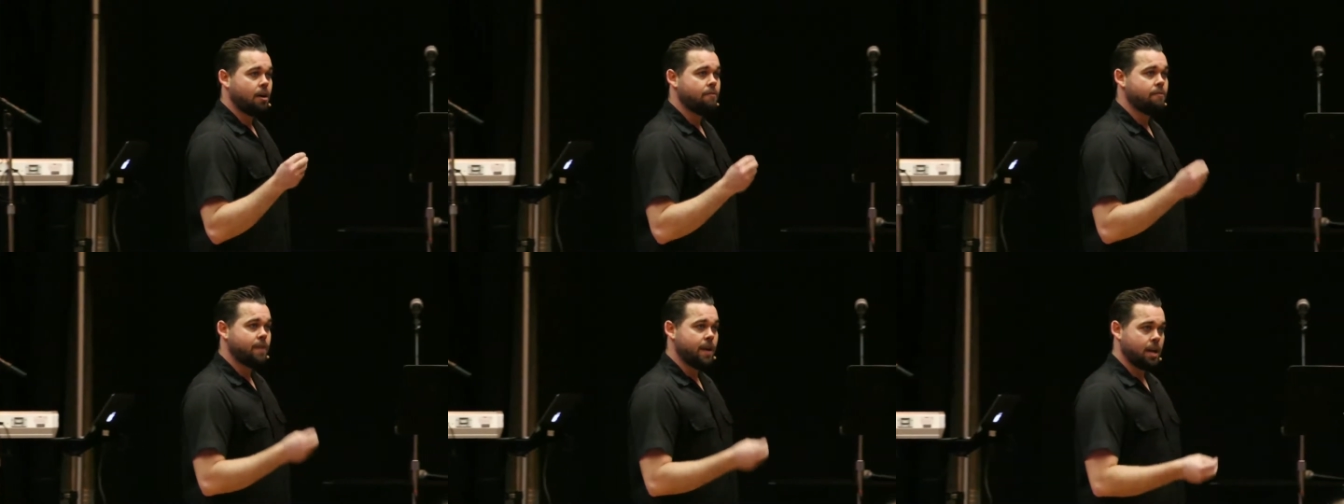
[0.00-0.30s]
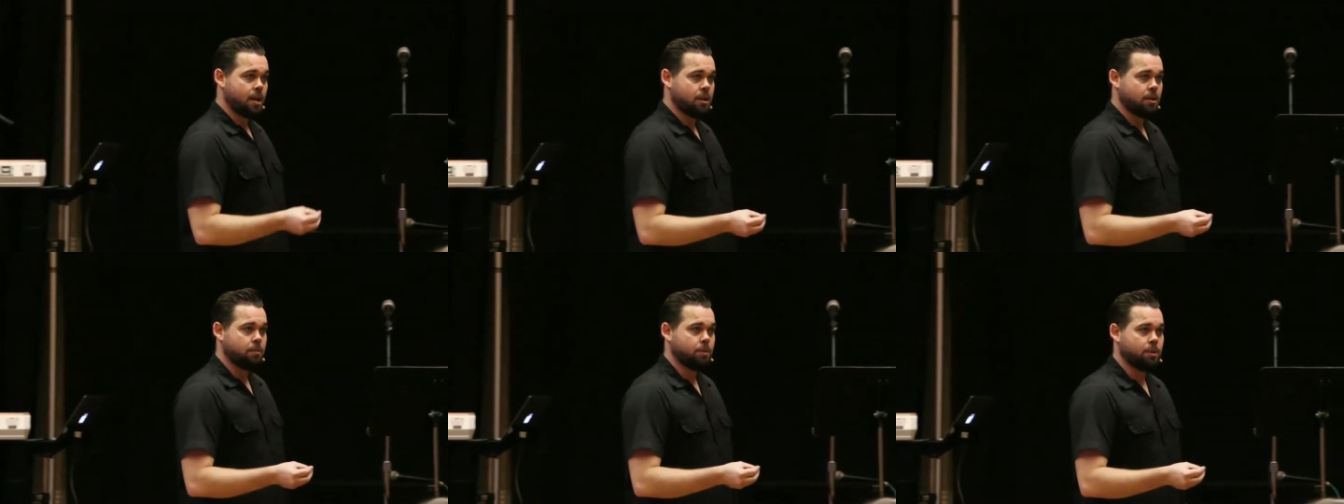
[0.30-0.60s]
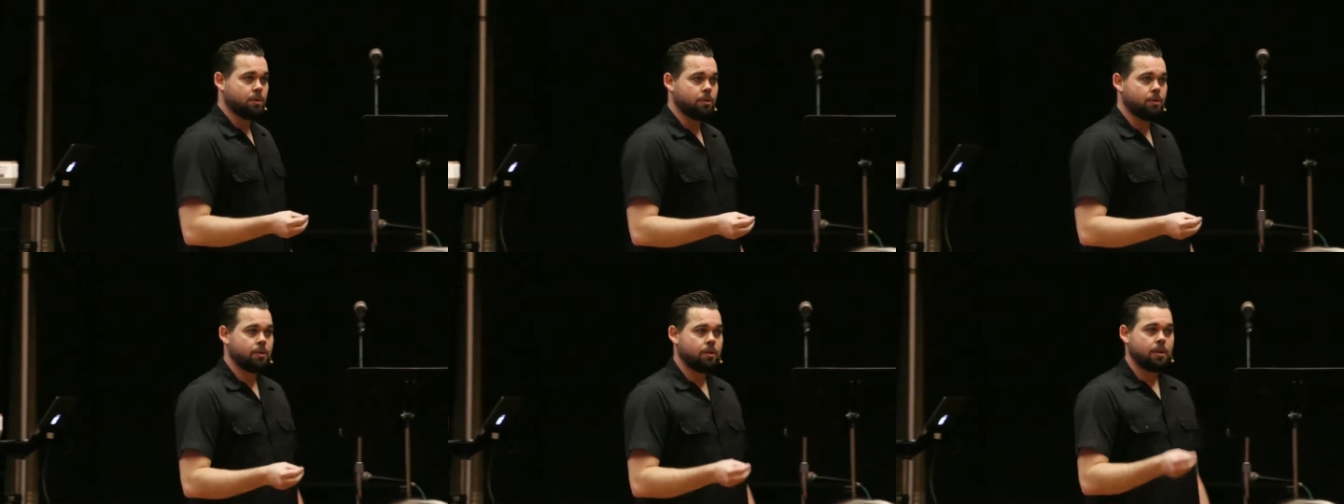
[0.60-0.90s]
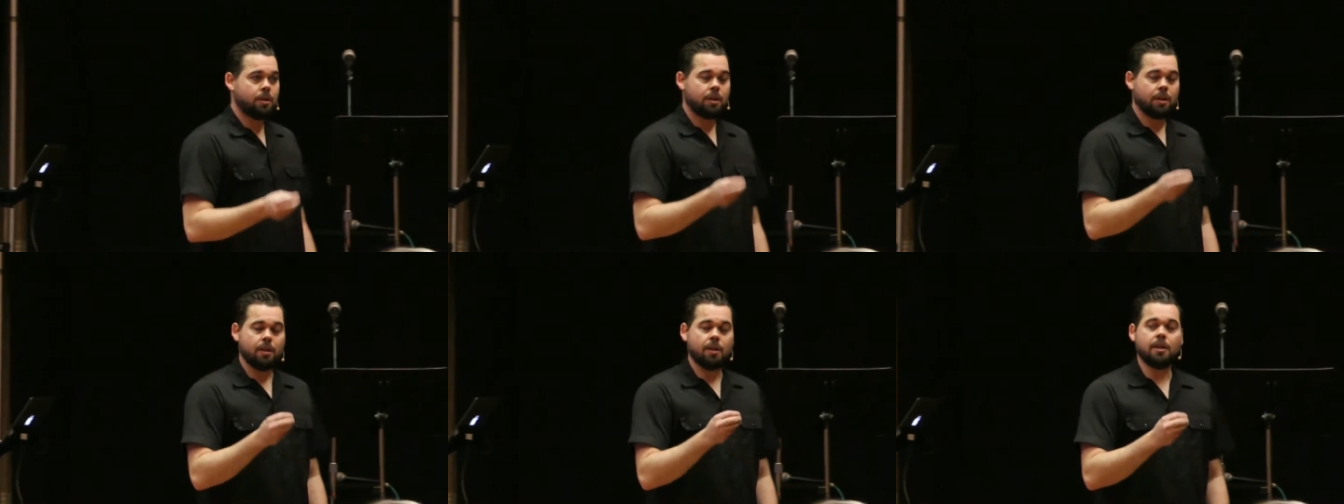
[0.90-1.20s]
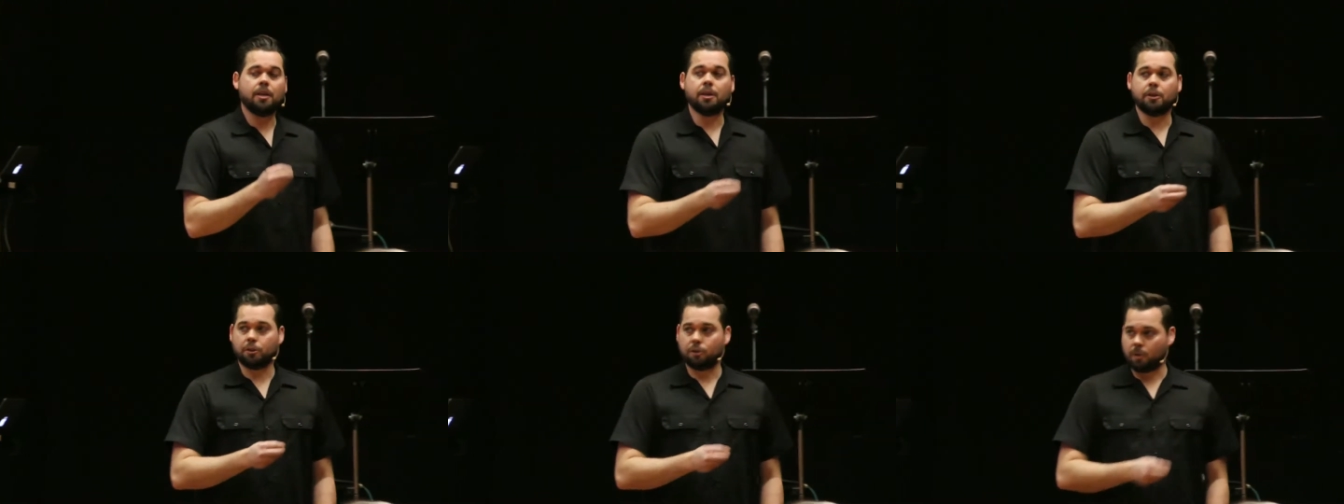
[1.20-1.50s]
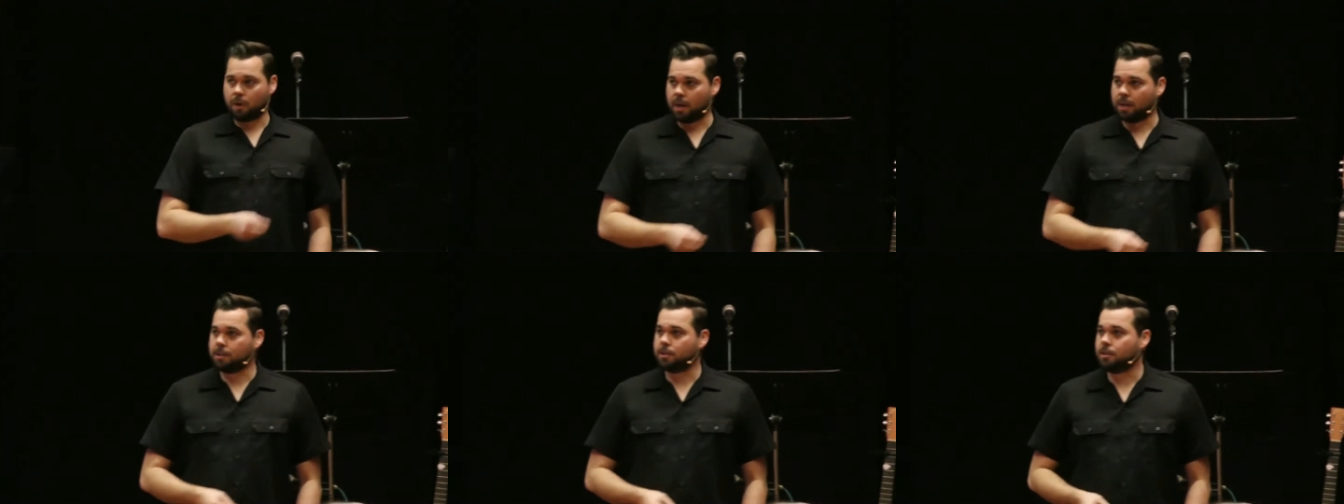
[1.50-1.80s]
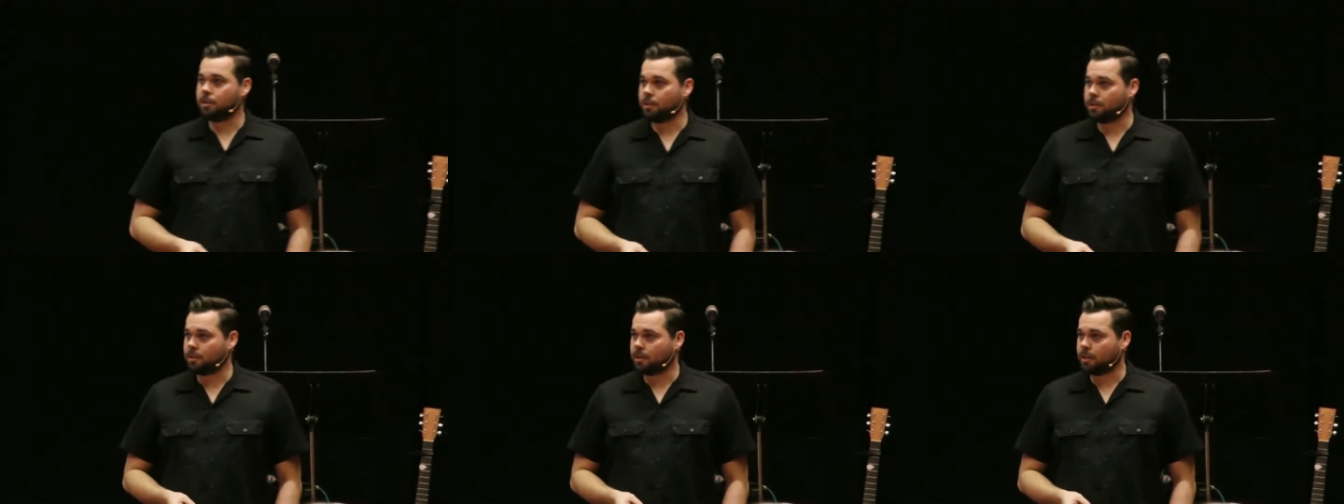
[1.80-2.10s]
available in Christ
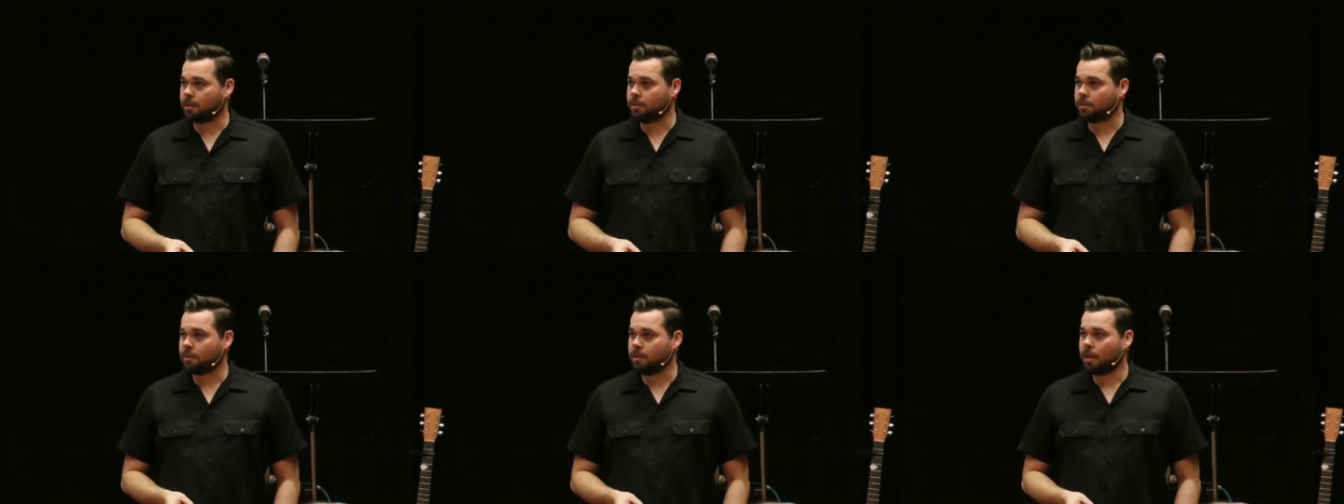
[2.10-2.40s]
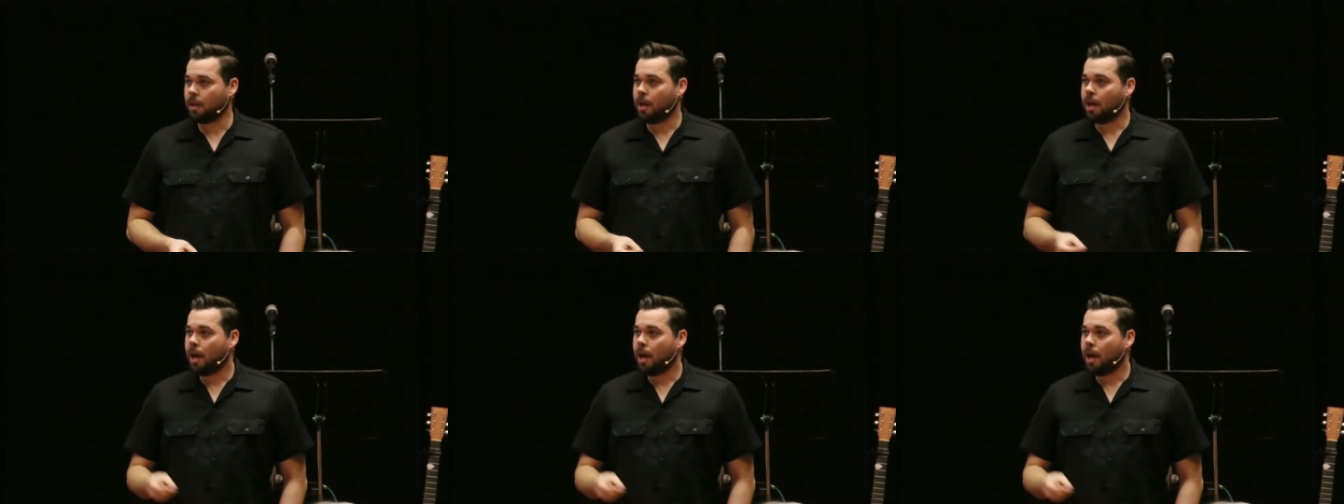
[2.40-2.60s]
Jesus.